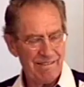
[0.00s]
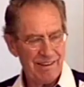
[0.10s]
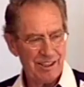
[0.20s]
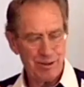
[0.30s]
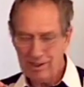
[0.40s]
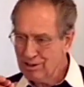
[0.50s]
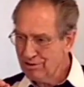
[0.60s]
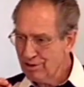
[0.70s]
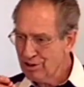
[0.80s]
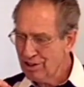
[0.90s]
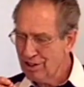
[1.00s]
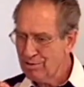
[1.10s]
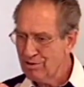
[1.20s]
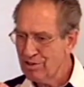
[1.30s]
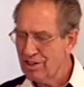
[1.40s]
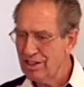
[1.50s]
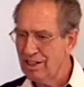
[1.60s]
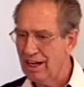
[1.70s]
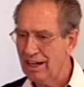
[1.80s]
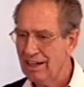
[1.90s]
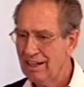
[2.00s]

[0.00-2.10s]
That's about the first time you've seen that.